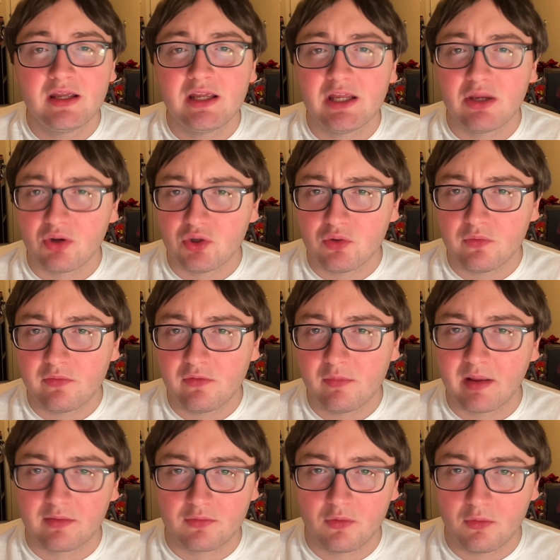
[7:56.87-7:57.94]
here on YouTube
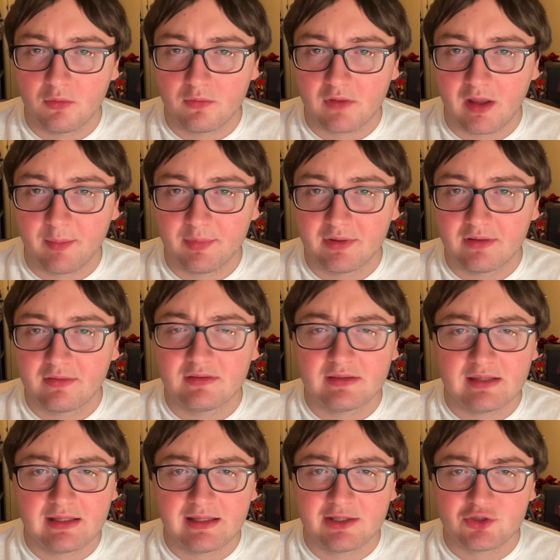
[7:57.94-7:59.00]
at Tokutopics,
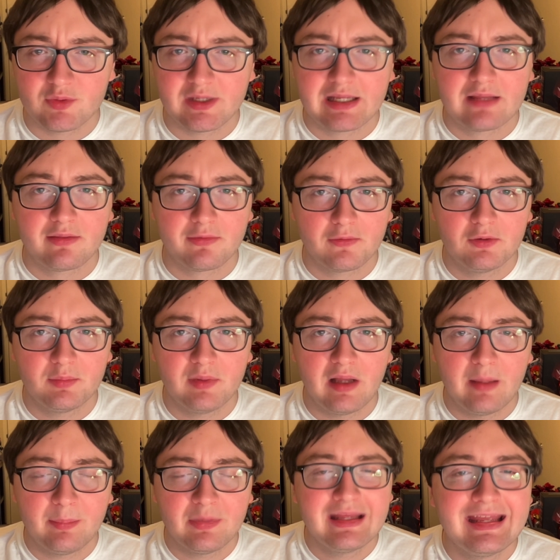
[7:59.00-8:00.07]
Geeky Tweak, and Soda
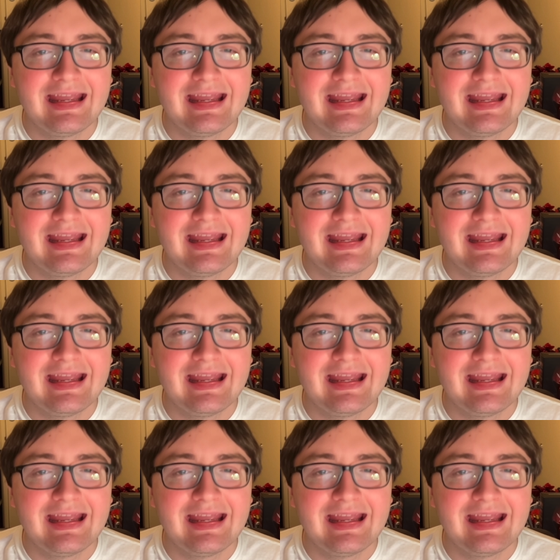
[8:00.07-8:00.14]
Pop,